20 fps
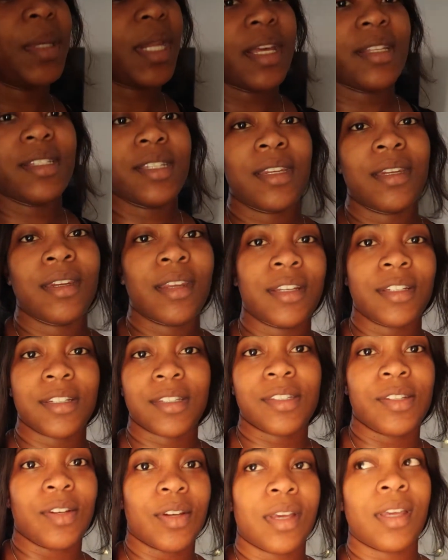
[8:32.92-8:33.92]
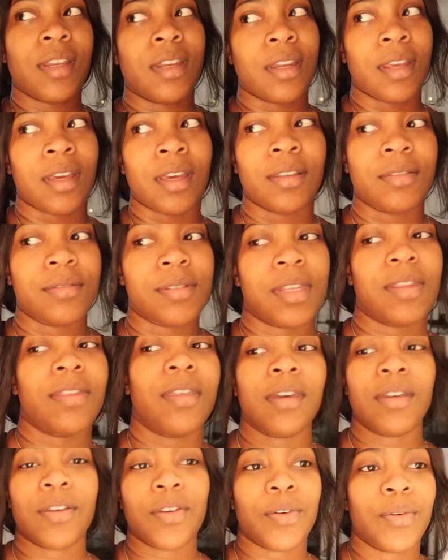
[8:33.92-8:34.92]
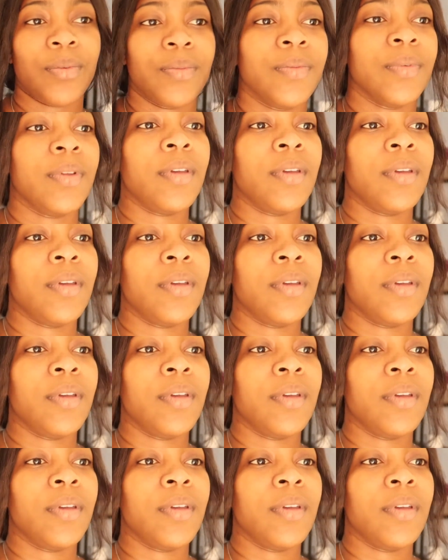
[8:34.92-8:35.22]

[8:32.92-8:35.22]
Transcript: but I didn't. I just took it and I said thank you.